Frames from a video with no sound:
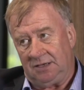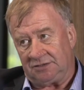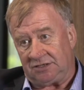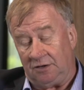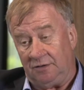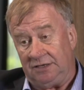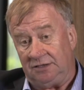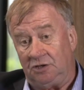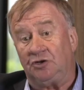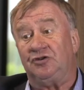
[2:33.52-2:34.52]
So
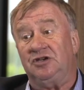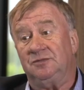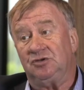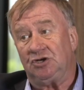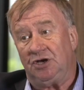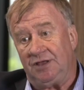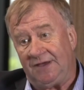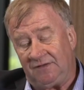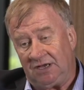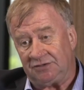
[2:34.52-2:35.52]
in Nottinghamshire,
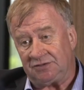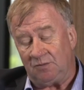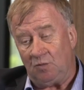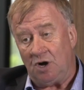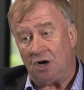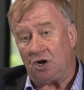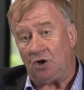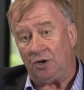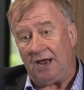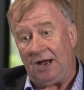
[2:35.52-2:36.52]
they've done some
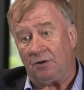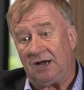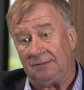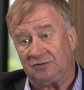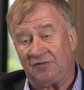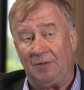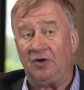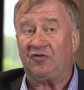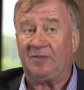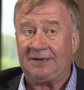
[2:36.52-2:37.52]
work on outcomes from
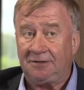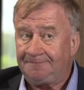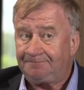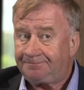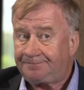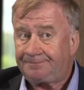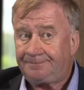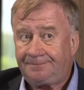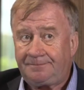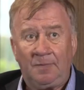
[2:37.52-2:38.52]
hospital.
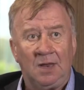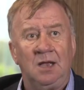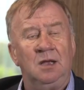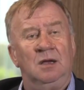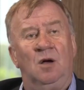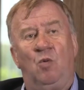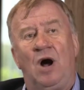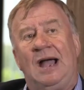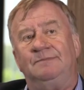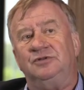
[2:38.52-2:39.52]
And
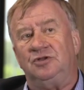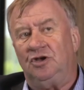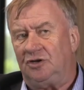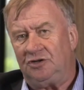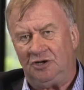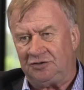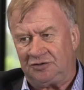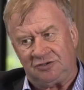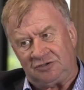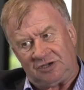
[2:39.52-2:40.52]
what happens,
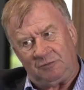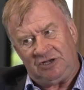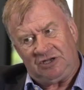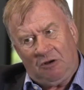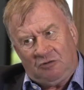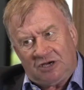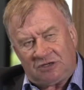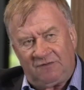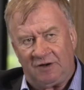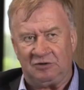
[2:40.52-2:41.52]
so we don't
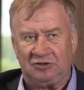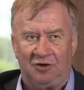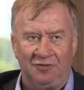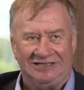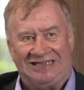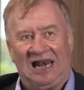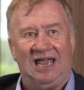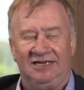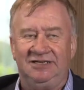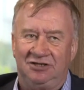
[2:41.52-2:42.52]
just focus on the
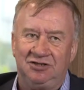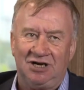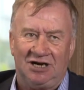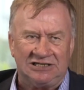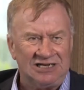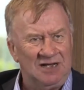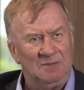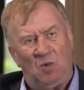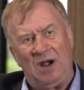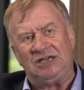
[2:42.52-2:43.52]
delayed discharge,
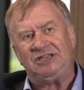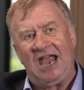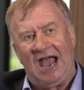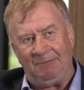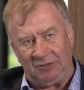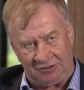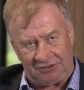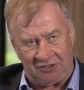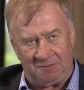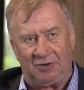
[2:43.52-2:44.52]
but what actually
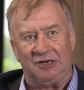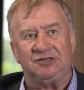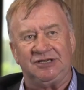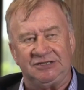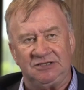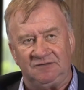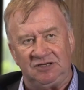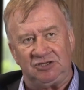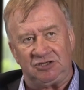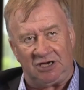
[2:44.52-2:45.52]
happens at the process of
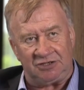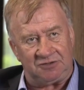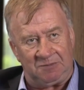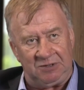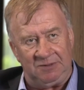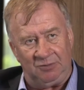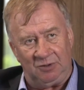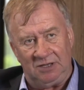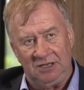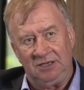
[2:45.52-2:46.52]
discharge to people.